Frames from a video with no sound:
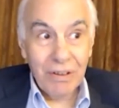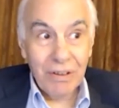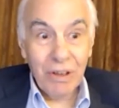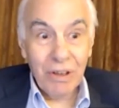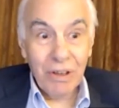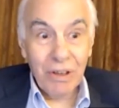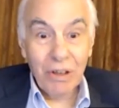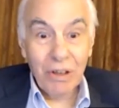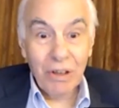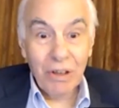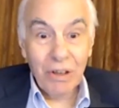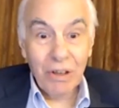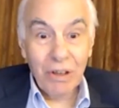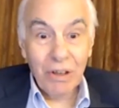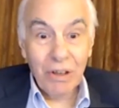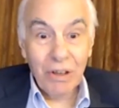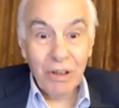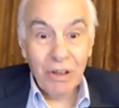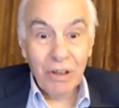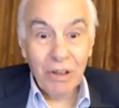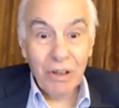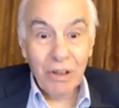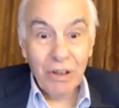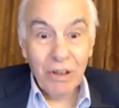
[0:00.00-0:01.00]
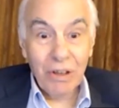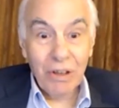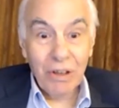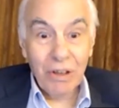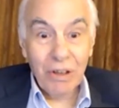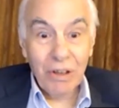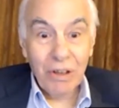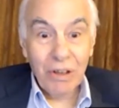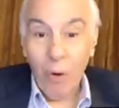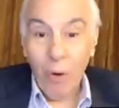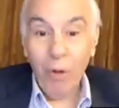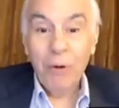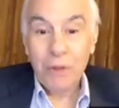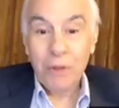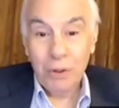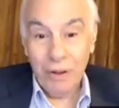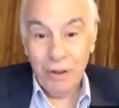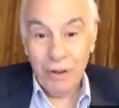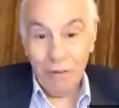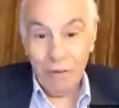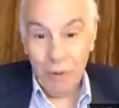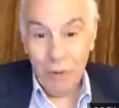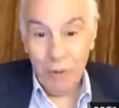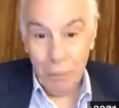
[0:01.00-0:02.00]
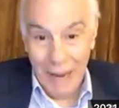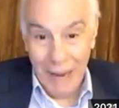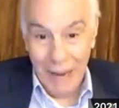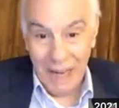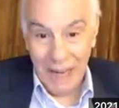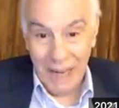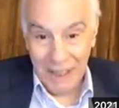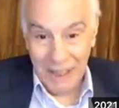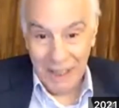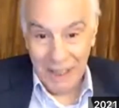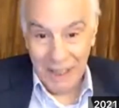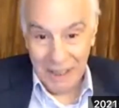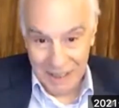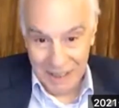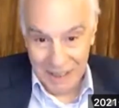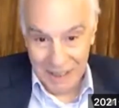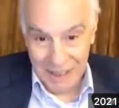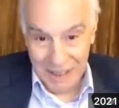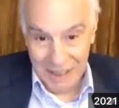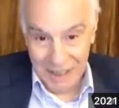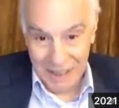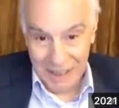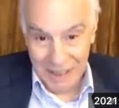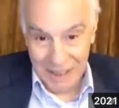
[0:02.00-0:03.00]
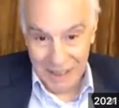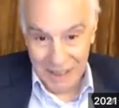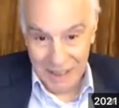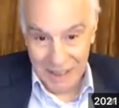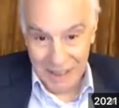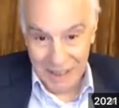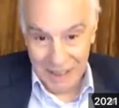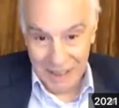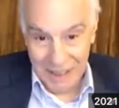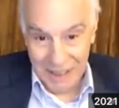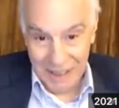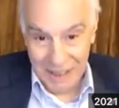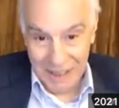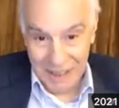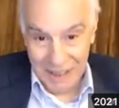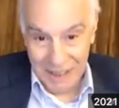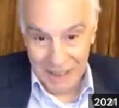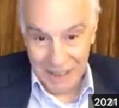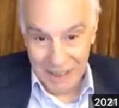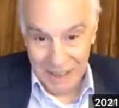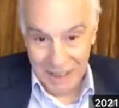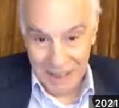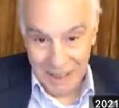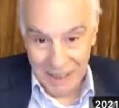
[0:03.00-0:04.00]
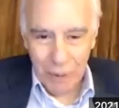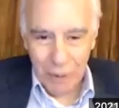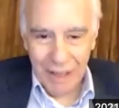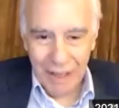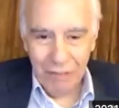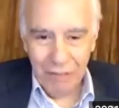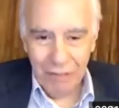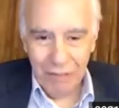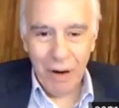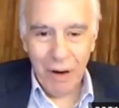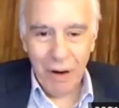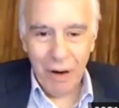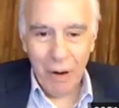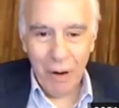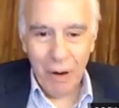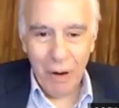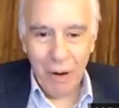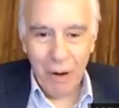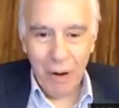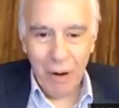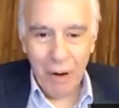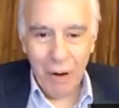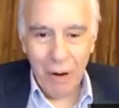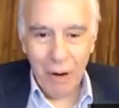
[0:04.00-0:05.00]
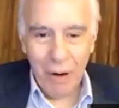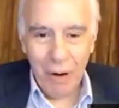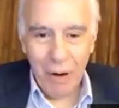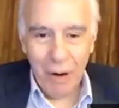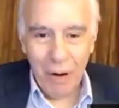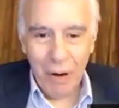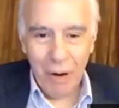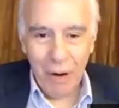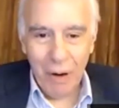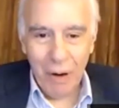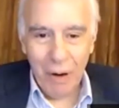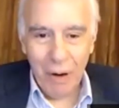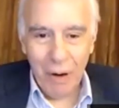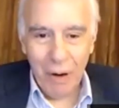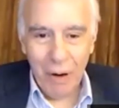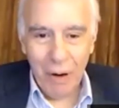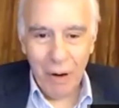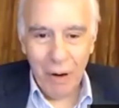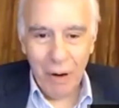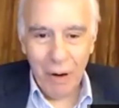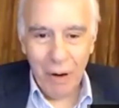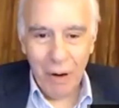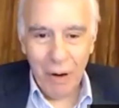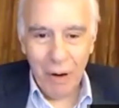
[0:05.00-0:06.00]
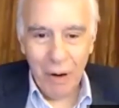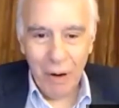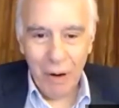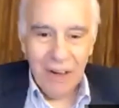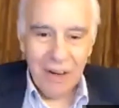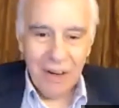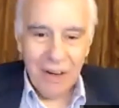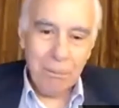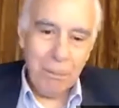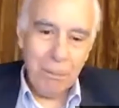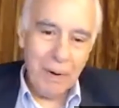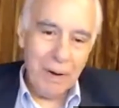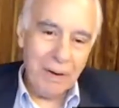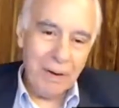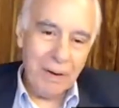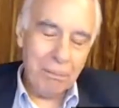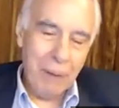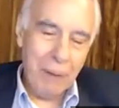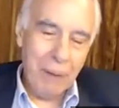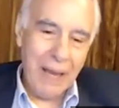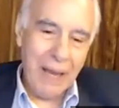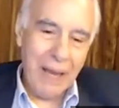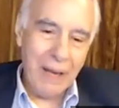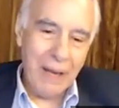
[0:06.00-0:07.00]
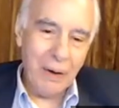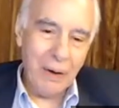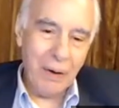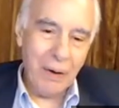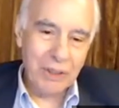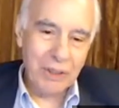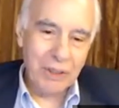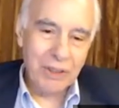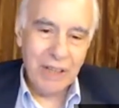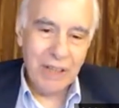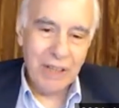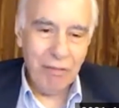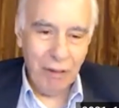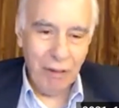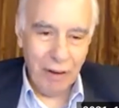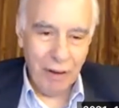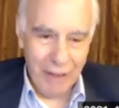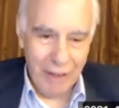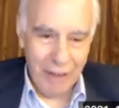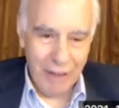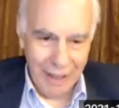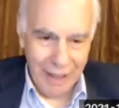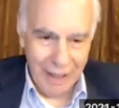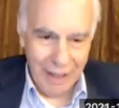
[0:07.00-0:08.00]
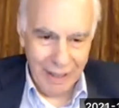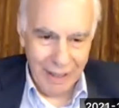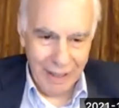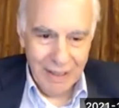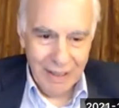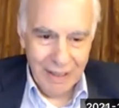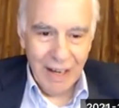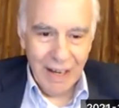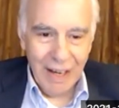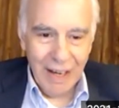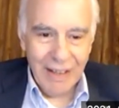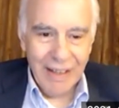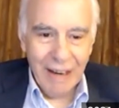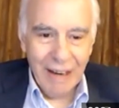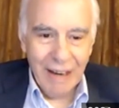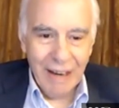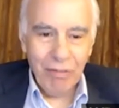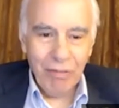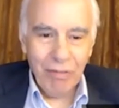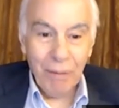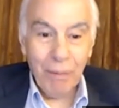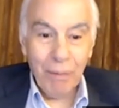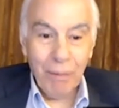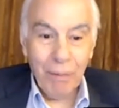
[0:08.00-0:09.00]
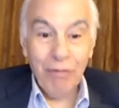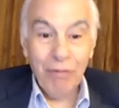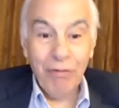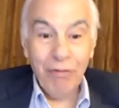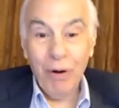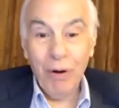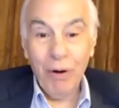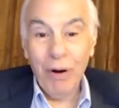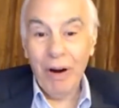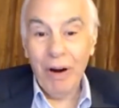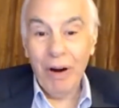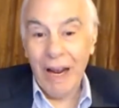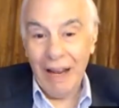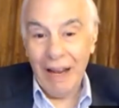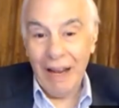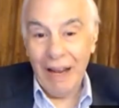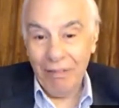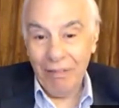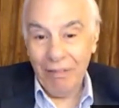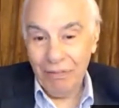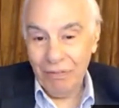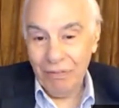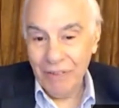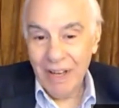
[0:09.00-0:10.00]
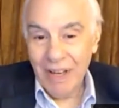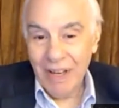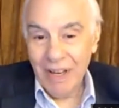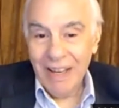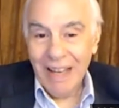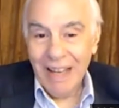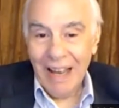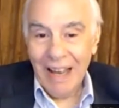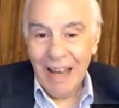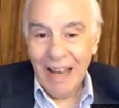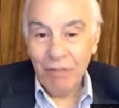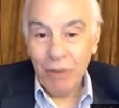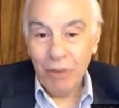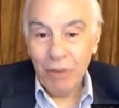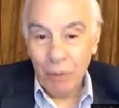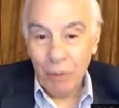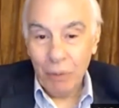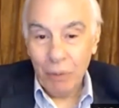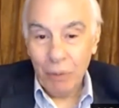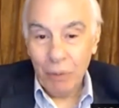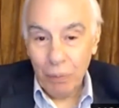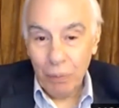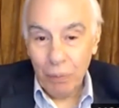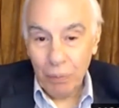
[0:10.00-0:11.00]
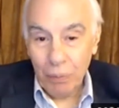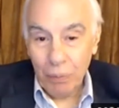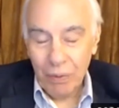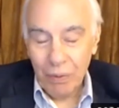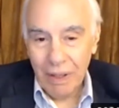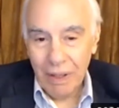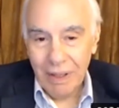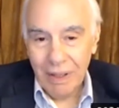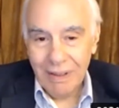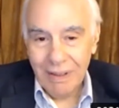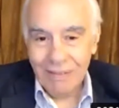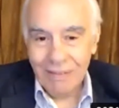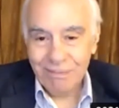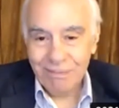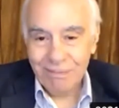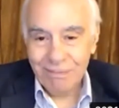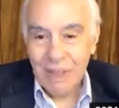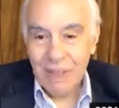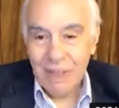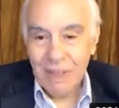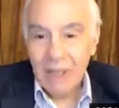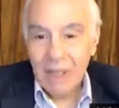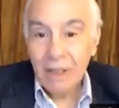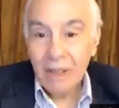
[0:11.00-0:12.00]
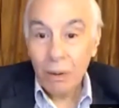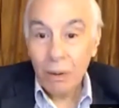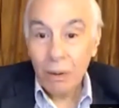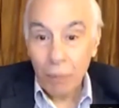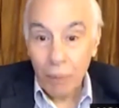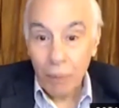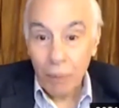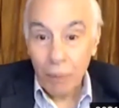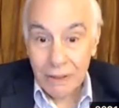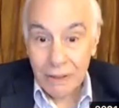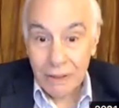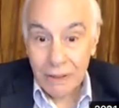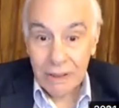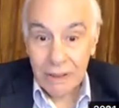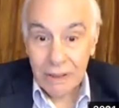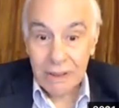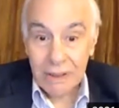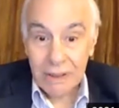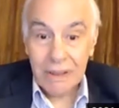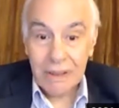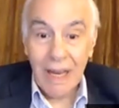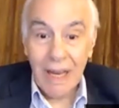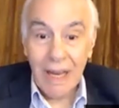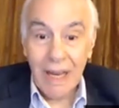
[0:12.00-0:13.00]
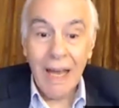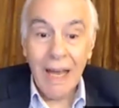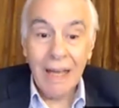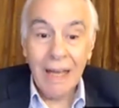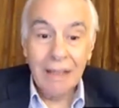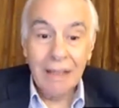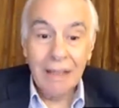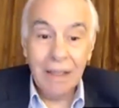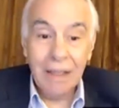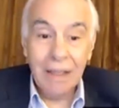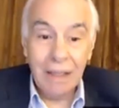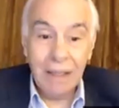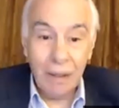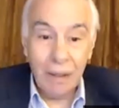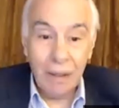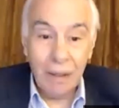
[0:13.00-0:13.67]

to determine the whole future of humanity. Where we're no, whatever we do individually for our own benefit or uh, uh pain or suffering, uh, never before have, have the, the,